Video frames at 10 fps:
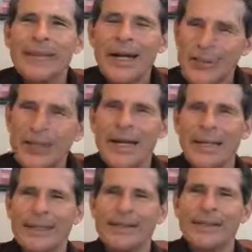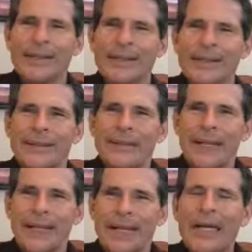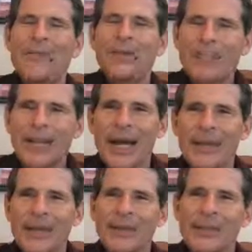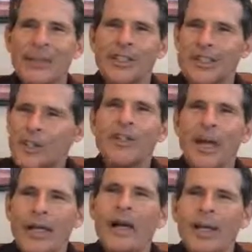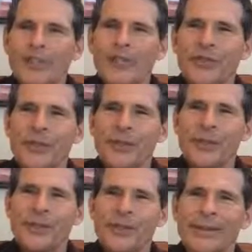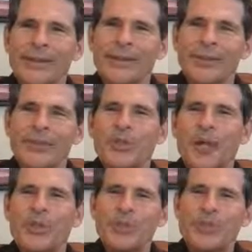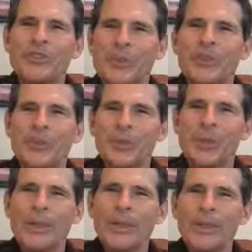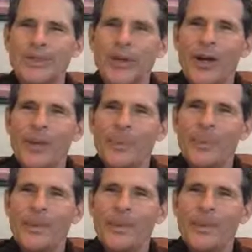afraid. Even death should not cause us fear. It was David who said in the 23rd Psalm,